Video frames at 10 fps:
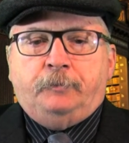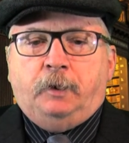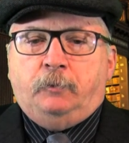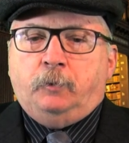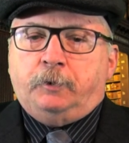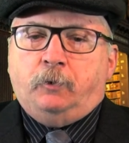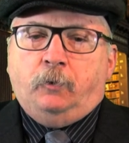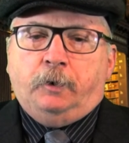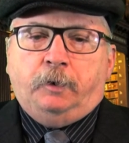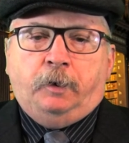Edward
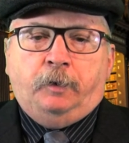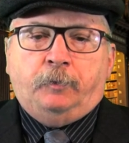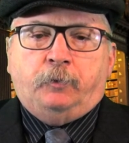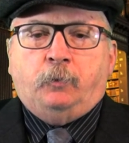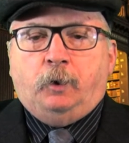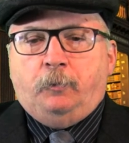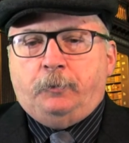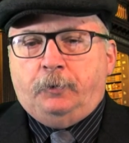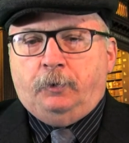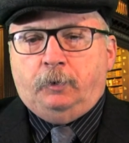Courtenay, the twelfth
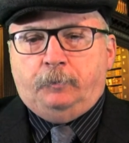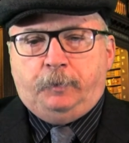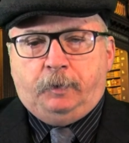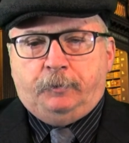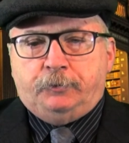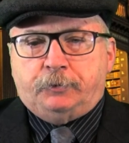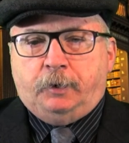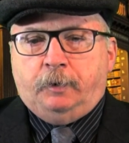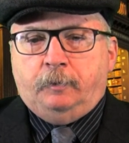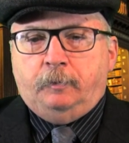Earl of
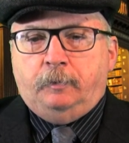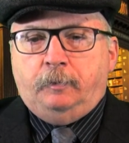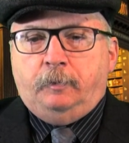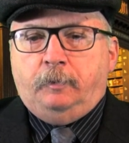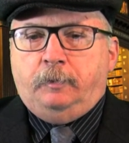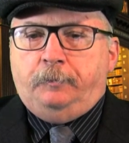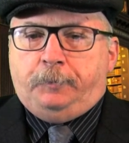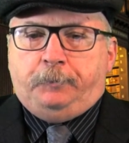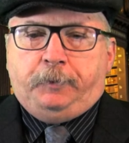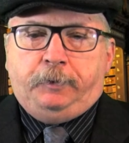Devonshire,
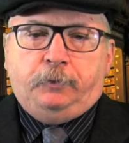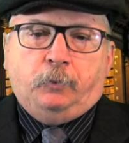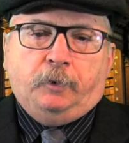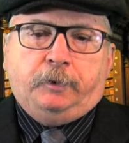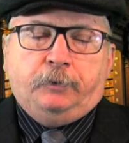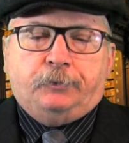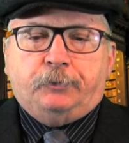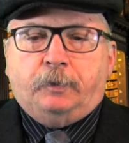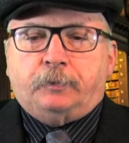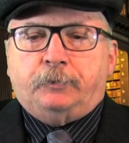fifteen
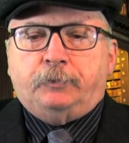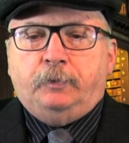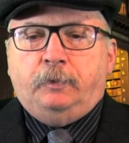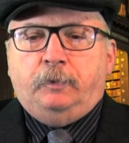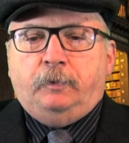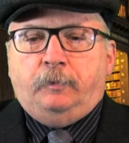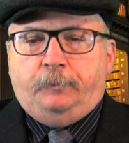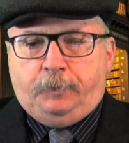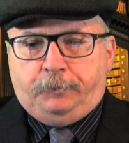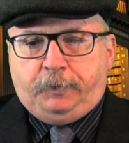twenty-six to
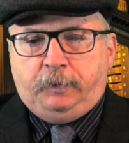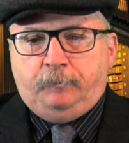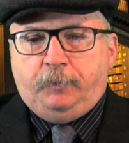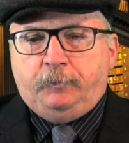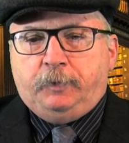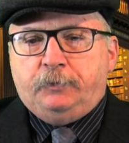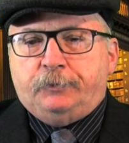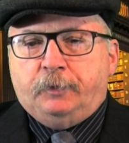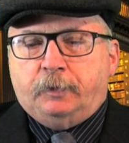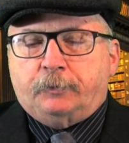fifteen
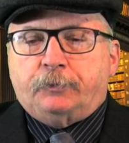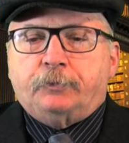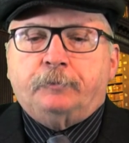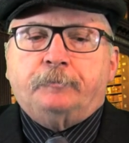fifty-six.